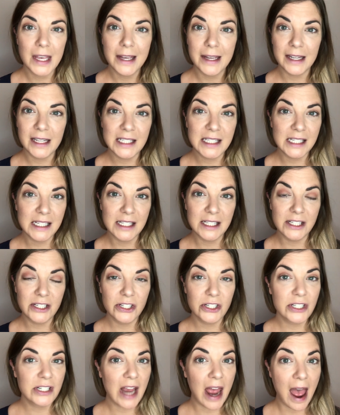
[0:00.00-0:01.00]
It's easier
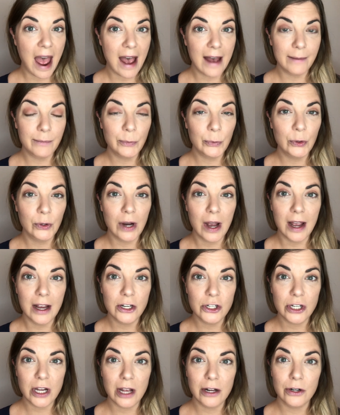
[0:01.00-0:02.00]
to add more
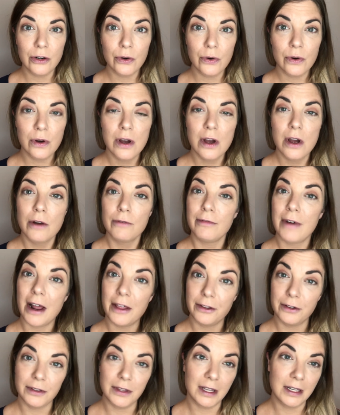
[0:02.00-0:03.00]
eyeshadow
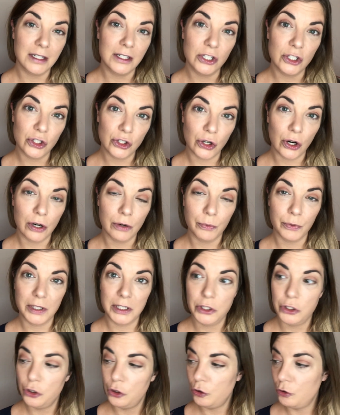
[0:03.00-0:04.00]
rather than start with
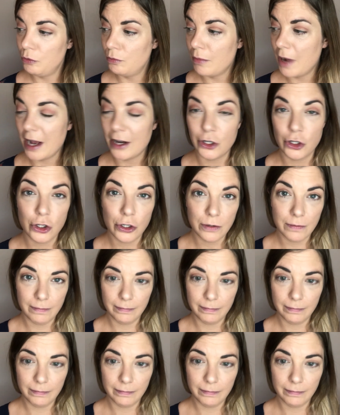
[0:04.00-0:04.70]
too much.